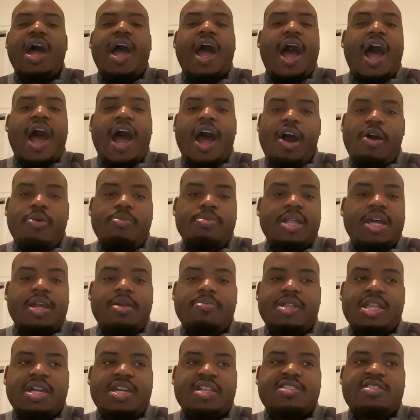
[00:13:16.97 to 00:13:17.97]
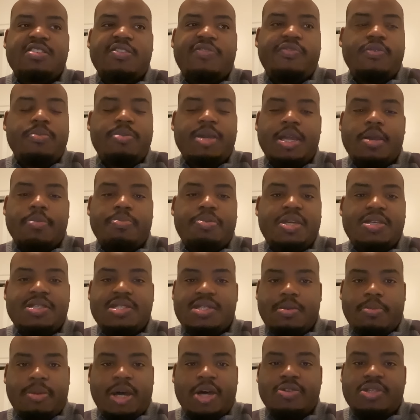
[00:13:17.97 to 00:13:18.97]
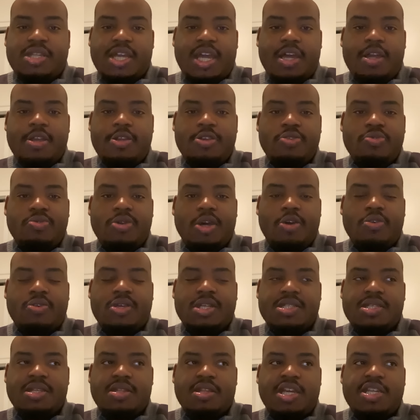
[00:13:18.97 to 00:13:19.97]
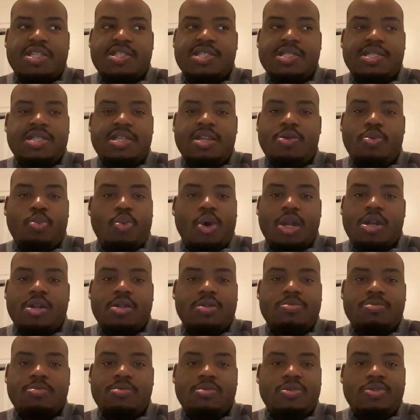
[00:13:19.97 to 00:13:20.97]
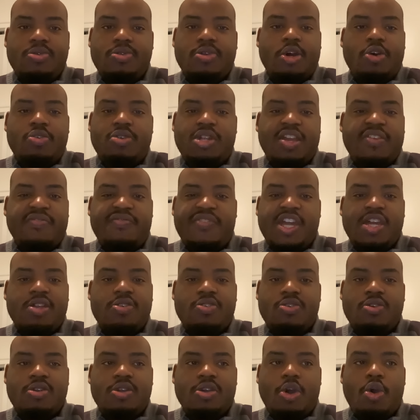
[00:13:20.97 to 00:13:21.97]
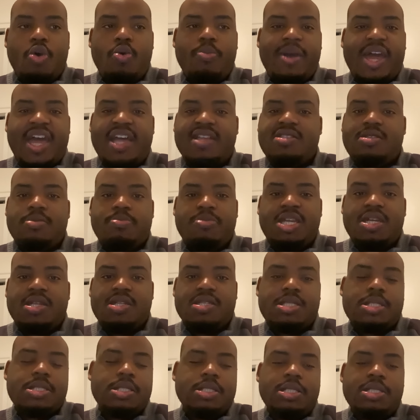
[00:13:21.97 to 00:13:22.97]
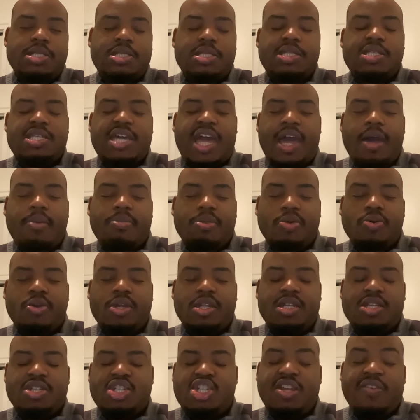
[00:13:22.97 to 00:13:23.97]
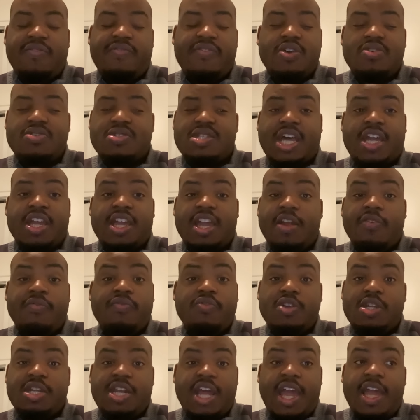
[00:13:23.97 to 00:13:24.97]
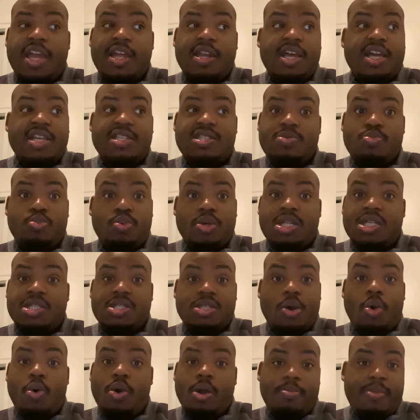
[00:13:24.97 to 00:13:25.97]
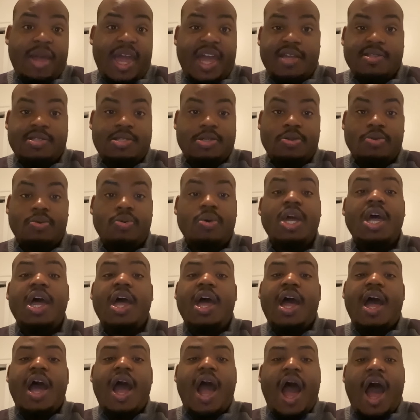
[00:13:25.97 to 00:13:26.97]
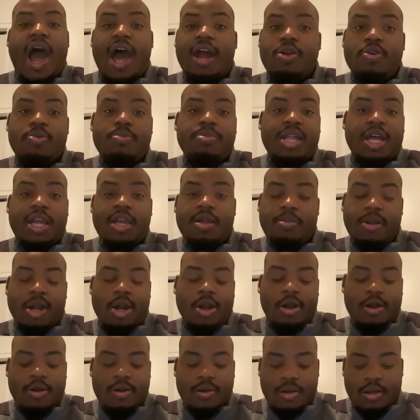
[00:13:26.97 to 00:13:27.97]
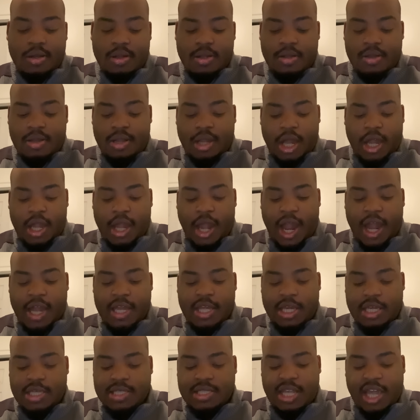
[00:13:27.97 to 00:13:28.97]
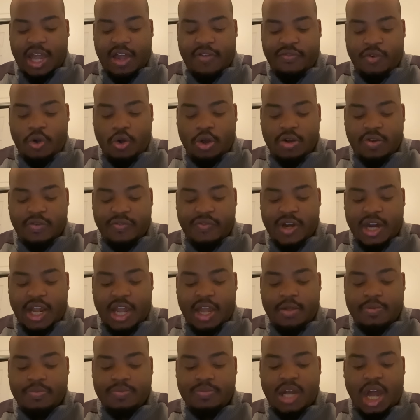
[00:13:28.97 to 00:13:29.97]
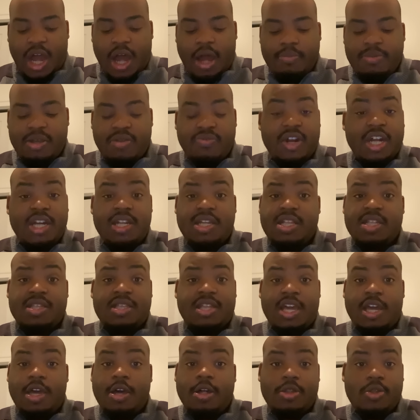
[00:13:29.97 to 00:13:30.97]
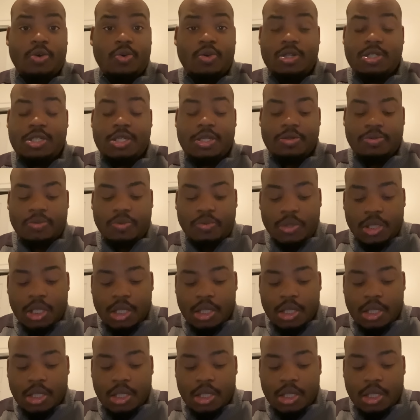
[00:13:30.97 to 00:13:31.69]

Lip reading: I don't blame Alexis for being pissed about that. You know, because Alexis didn't want, you know, the Invader to go back to being a sleazy tabloid. And she feels like every day that's what it's going back to. I don't blame her. I can't say I fought her for that. I'd be ready to get the hell on, too.